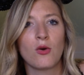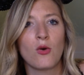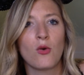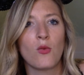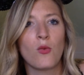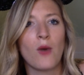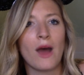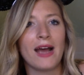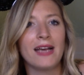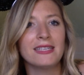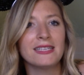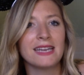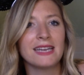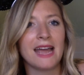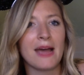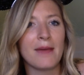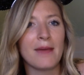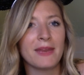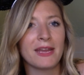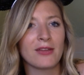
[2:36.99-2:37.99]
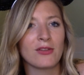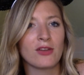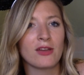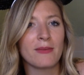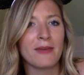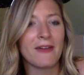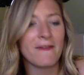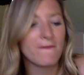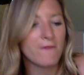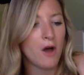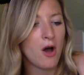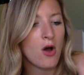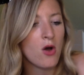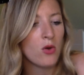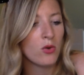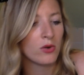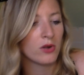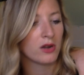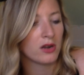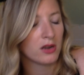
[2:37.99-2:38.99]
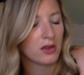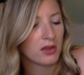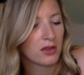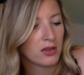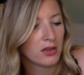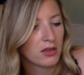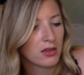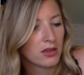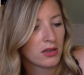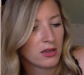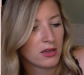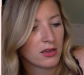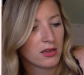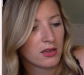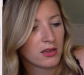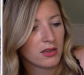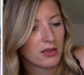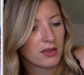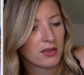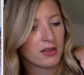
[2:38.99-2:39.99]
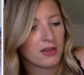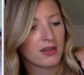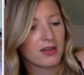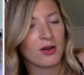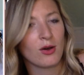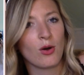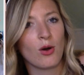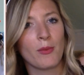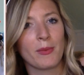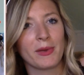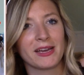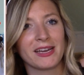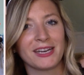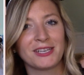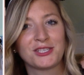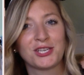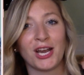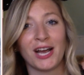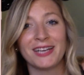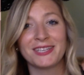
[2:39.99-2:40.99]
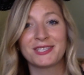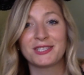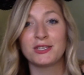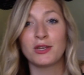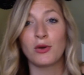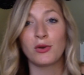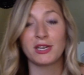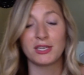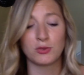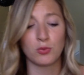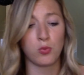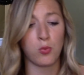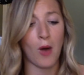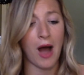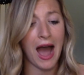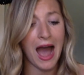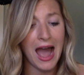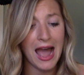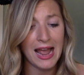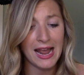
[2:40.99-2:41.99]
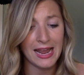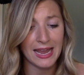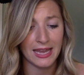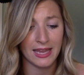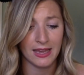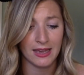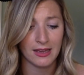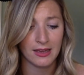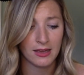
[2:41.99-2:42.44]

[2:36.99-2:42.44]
Why is that happening? Look at my phone. Oh my god, I just noticed. Why?